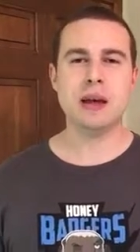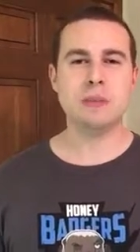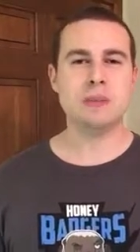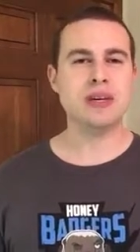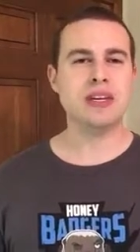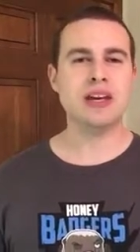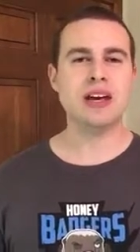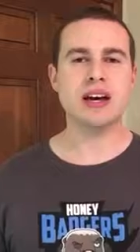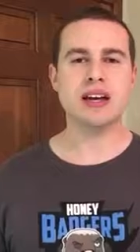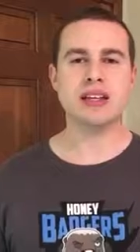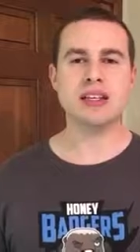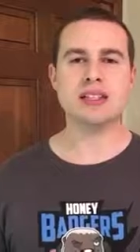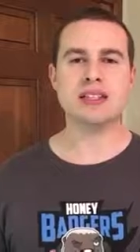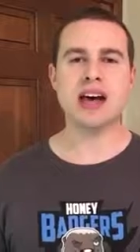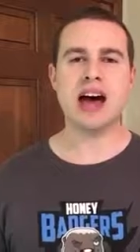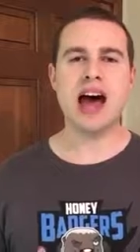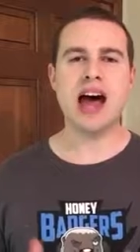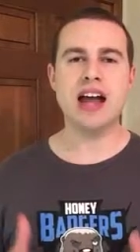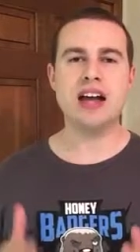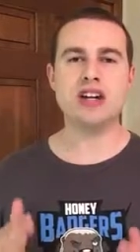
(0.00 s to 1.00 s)
because
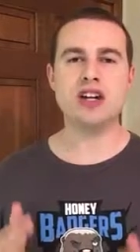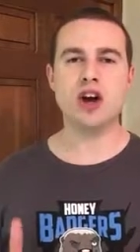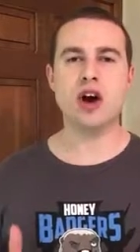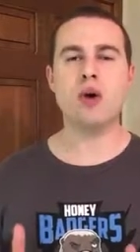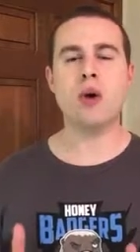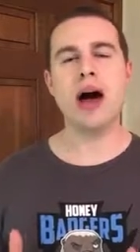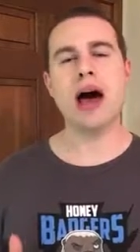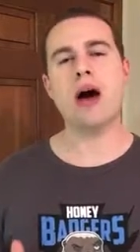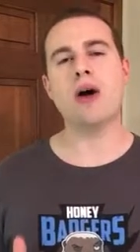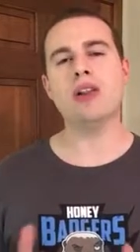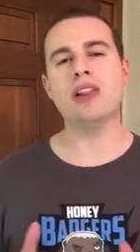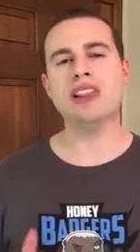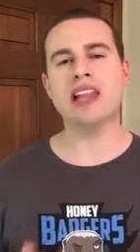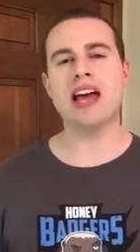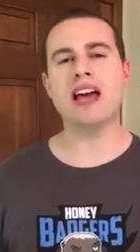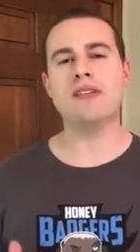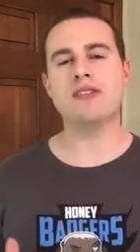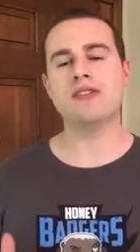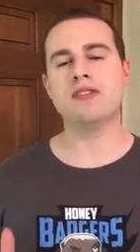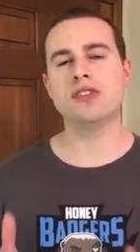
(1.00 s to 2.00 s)
I know how
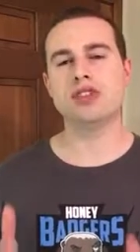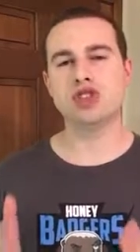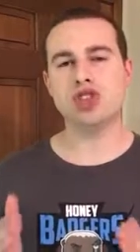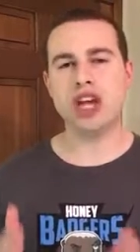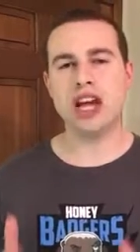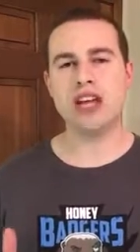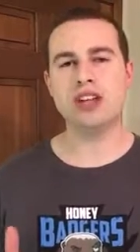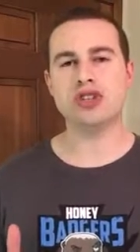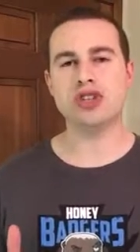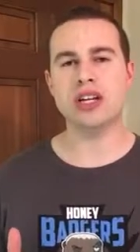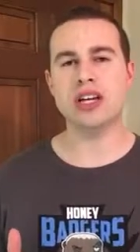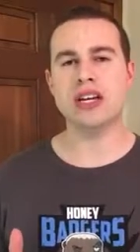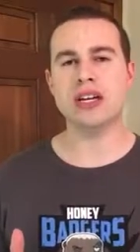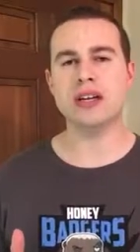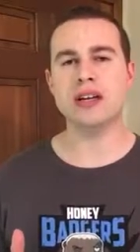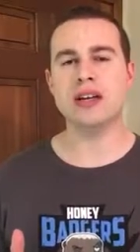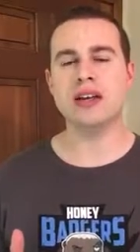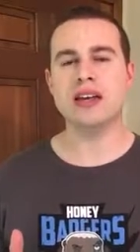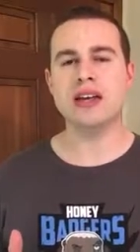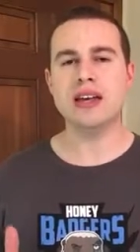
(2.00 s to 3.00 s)
life-changing